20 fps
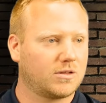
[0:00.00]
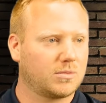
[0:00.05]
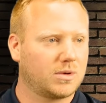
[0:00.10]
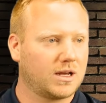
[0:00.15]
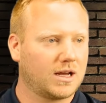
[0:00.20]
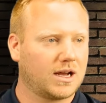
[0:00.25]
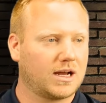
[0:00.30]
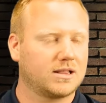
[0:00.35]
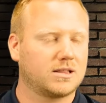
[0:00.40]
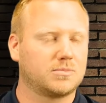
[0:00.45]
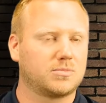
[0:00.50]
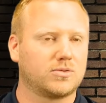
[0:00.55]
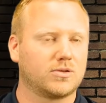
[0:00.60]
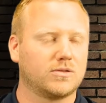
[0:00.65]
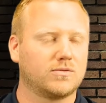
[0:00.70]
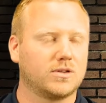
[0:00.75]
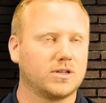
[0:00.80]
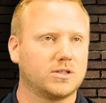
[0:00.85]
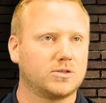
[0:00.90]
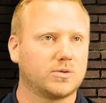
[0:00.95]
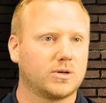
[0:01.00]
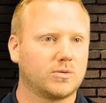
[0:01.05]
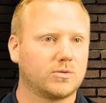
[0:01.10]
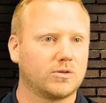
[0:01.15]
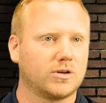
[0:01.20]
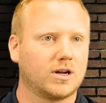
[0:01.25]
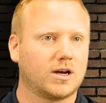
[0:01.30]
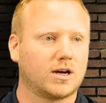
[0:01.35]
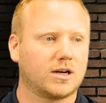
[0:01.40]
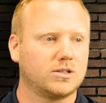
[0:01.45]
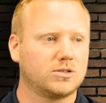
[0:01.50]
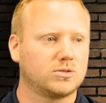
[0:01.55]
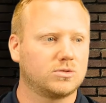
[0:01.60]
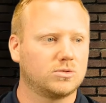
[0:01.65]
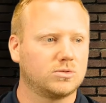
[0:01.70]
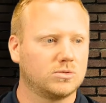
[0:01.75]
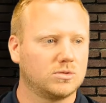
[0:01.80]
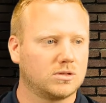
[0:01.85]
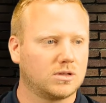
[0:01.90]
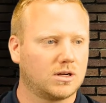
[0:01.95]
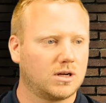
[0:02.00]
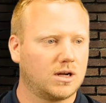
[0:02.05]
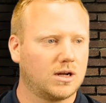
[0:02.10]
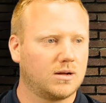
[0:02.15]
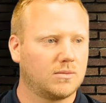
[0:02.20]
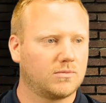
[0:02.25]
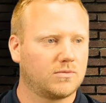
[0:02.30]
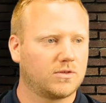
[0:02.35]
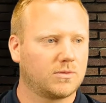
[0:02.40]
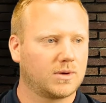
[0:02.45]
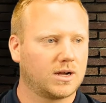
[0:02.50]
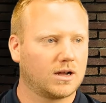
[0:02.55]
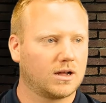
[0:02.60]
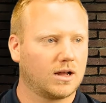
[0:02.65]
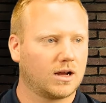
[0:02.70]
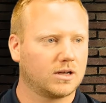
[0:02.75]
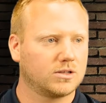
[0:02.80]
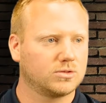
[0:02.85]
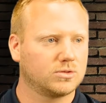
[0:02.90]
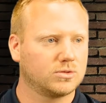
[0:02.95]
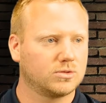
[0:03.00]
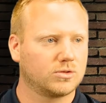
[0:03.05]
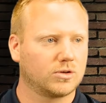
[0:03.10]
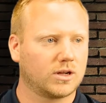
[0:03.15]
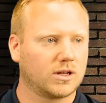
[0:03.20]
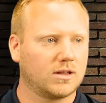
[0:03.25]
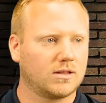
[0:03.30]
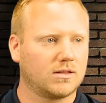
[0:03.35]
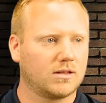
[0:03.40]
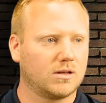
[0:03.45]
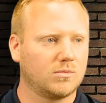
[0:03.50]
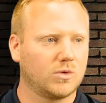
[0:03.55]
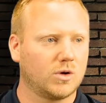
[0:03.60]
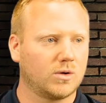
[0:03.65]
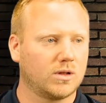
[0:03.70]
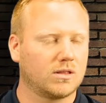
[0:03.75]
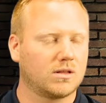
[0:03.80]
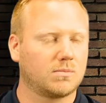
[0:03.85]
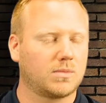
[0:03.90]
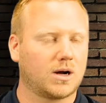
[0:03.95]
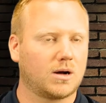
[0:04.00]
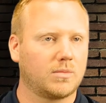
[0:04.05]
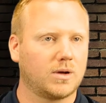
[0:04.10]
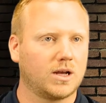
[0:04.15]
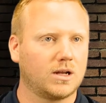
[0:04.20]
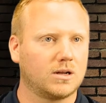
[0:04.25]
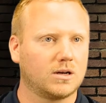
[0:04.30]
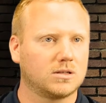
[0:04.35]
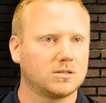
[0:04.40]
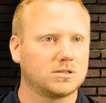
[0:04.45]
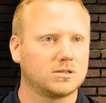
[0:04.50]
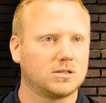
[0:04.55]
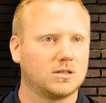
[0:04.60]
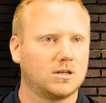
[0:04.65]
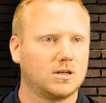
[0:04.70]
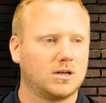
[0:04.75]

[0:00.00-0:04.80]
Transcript: to be, I had the privilege when we were in high school, for my high school cricket team, we went to Barbados.